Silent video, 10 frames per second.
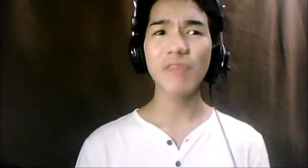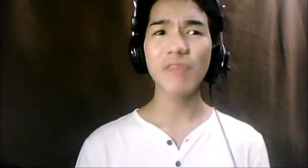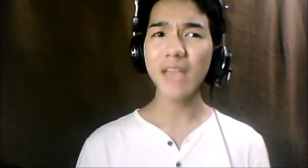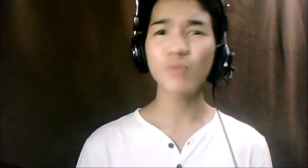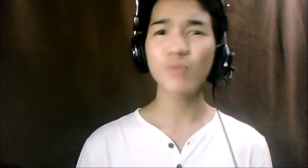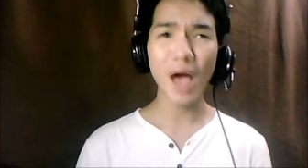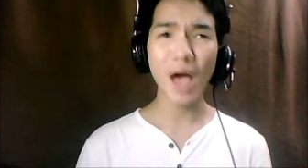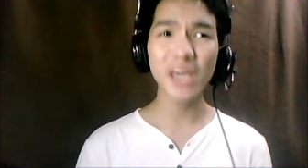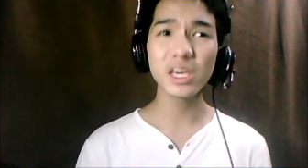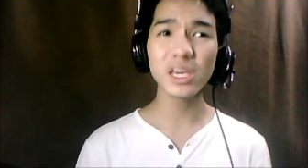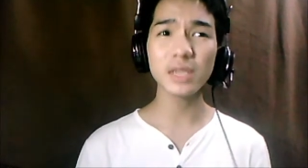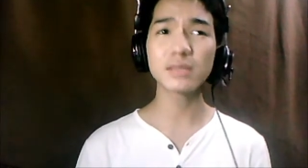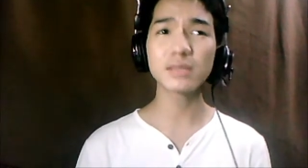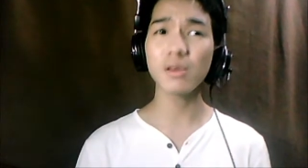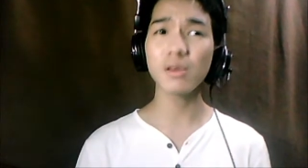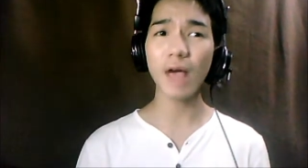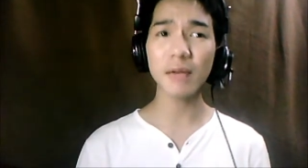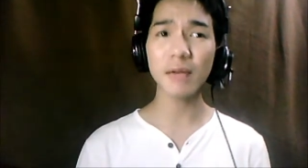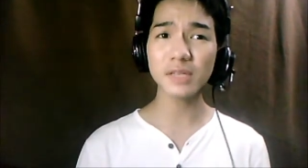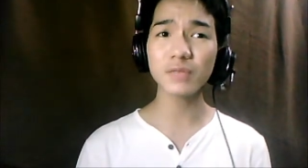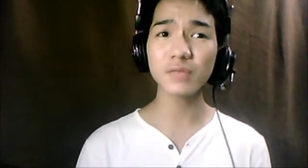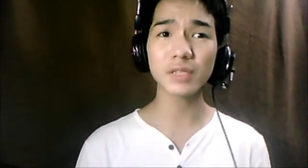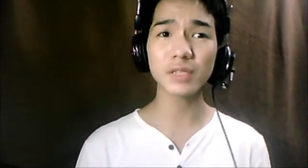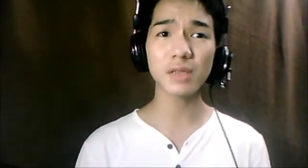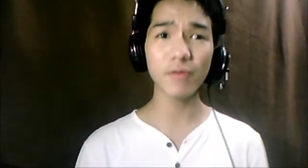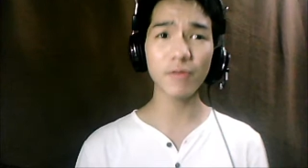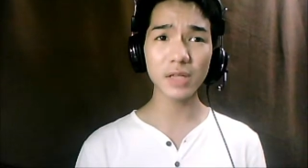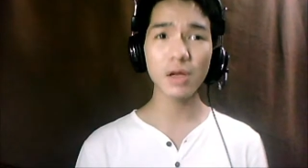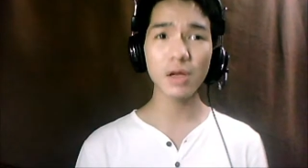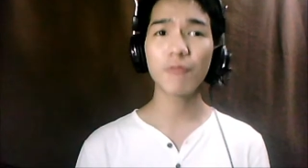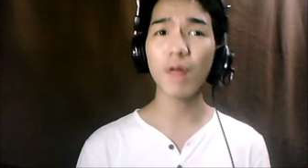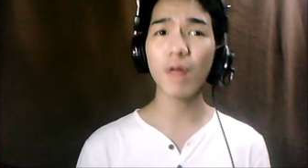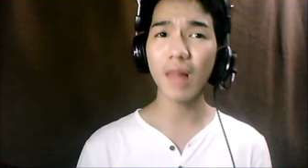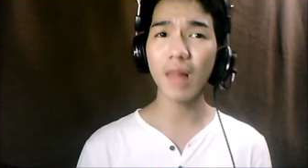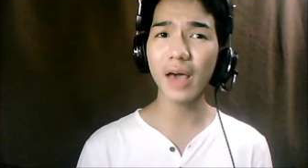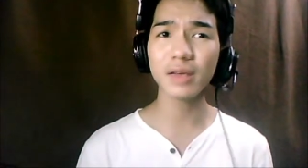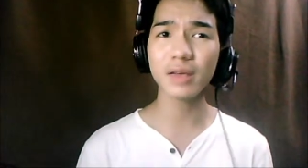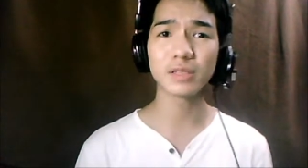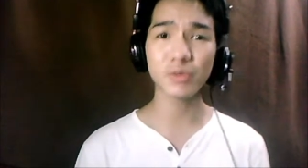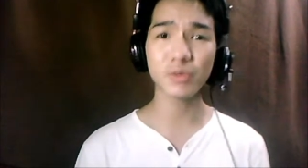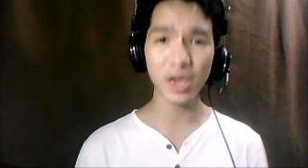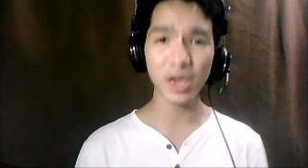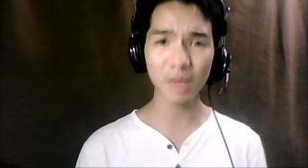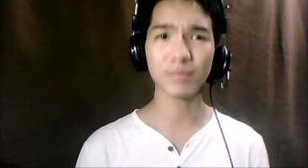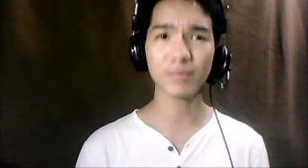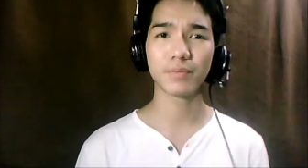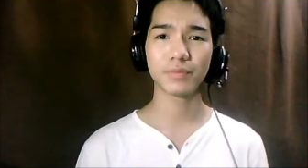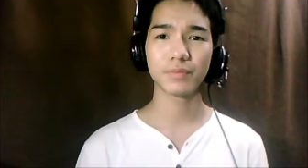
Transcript: that's why he is still obsessed with Stephen for lying to him.